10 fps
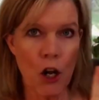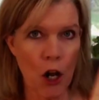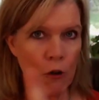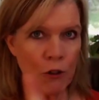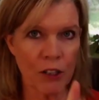
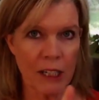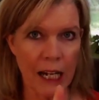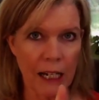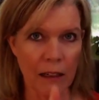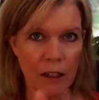No
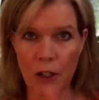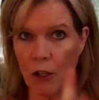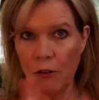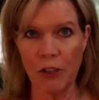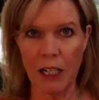state,
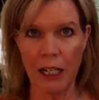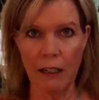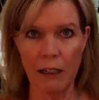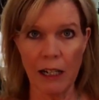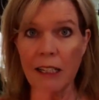
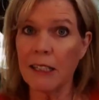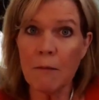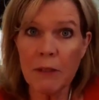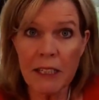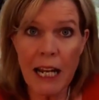not
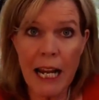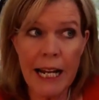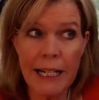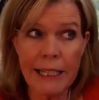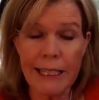some
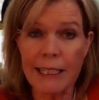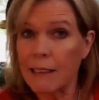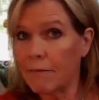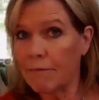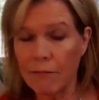states,